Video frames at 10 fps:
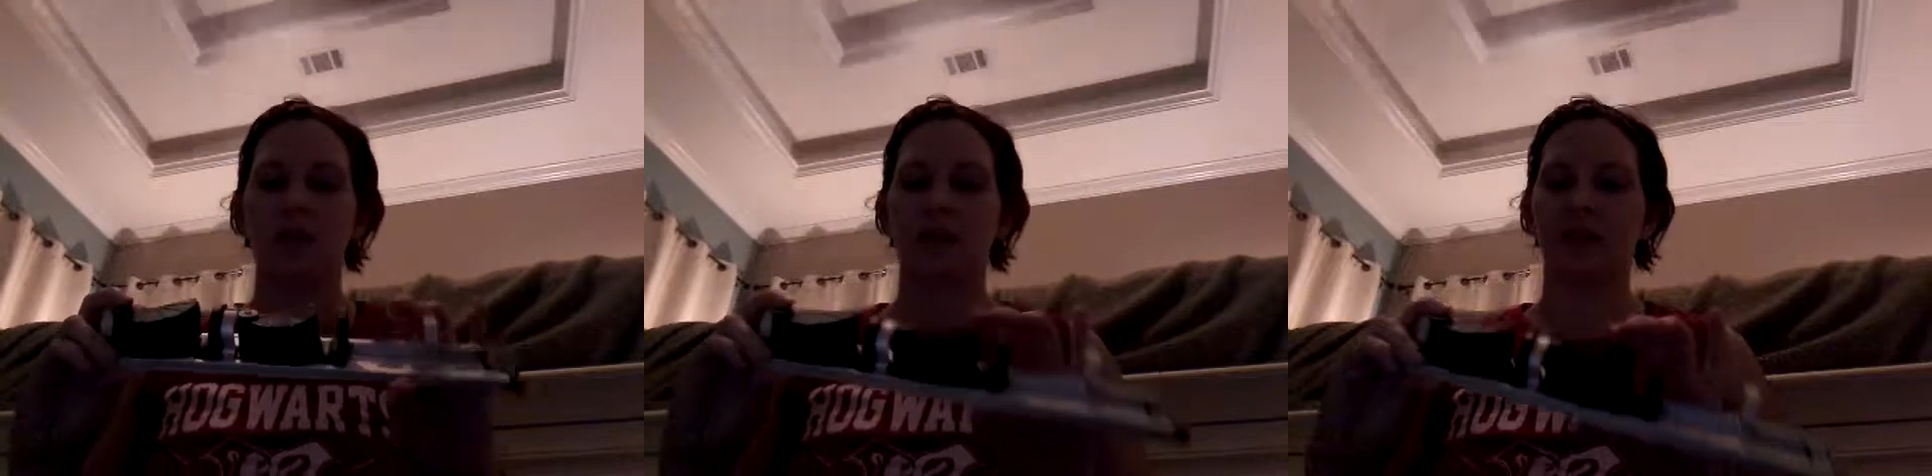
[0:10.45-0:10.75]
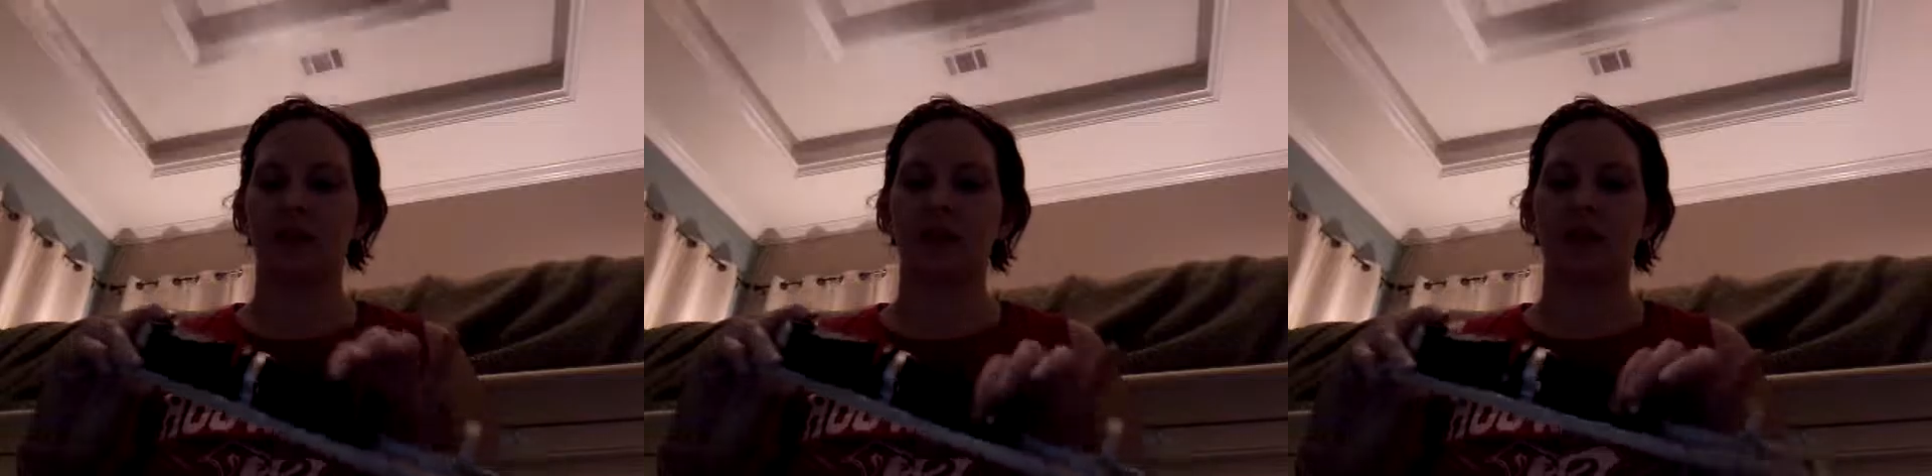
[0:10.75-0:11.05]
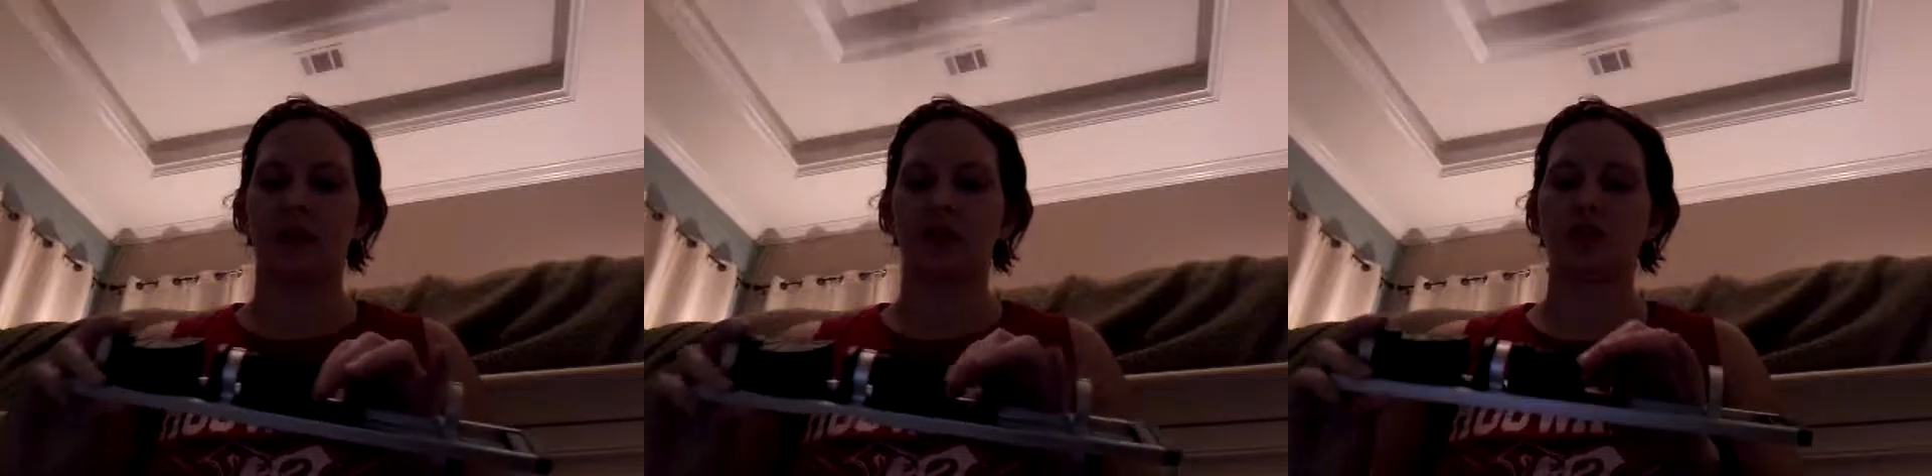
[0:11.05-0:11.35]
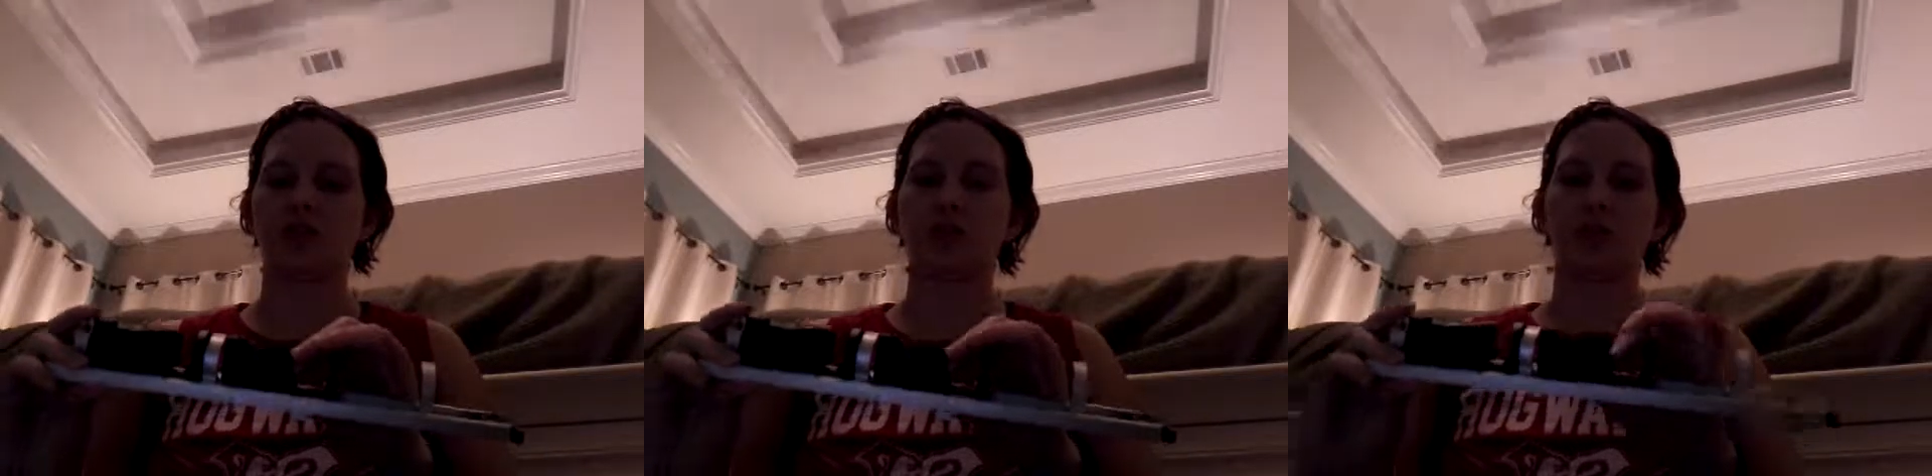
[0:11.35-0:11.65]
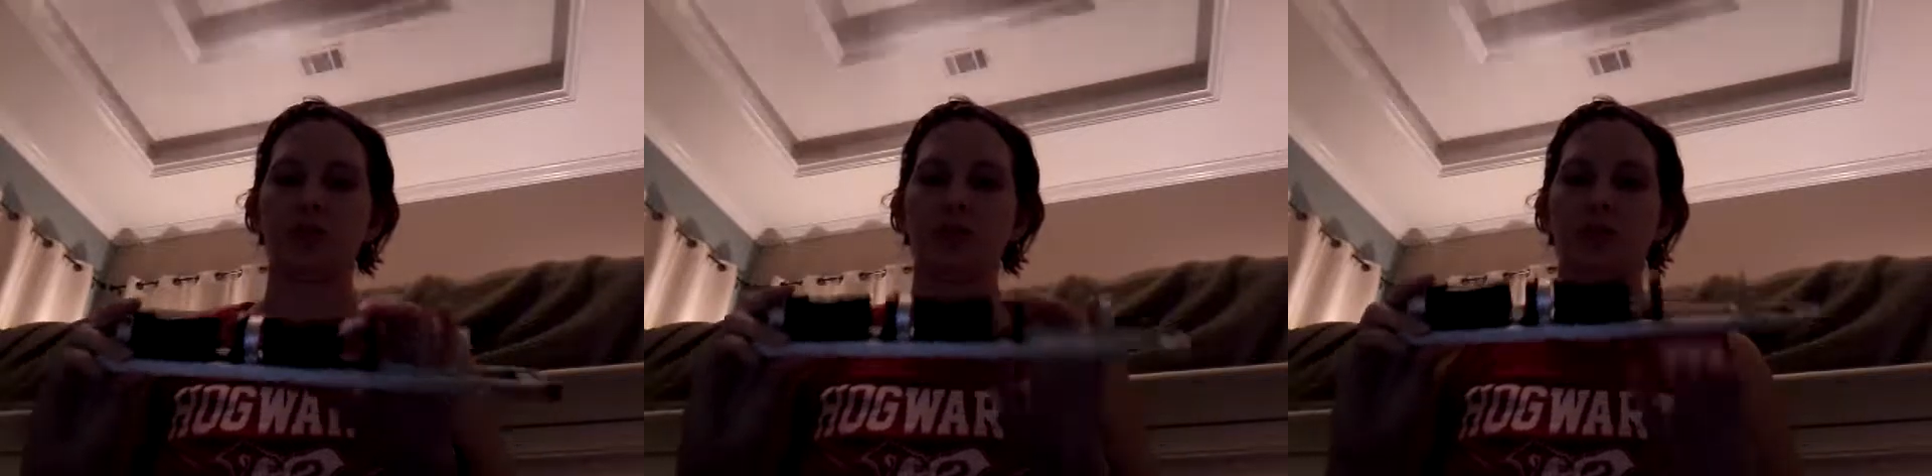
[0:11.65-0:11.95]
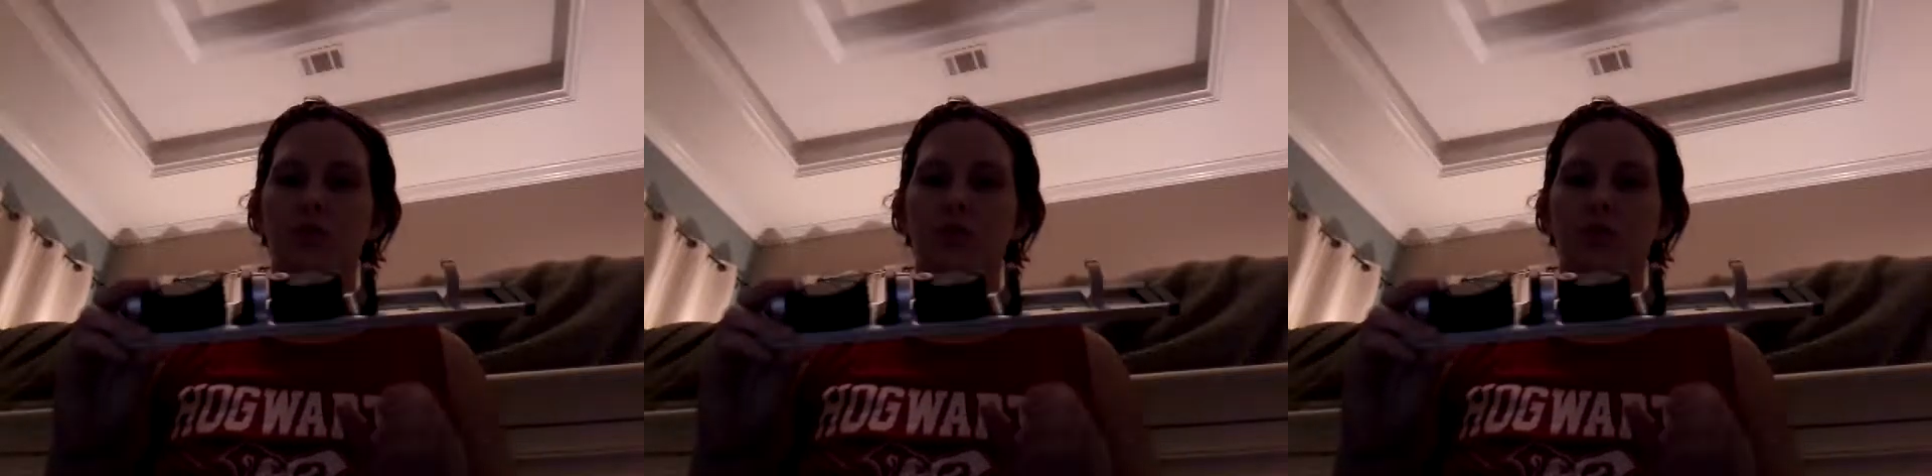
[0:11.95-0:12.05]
Basically, there are two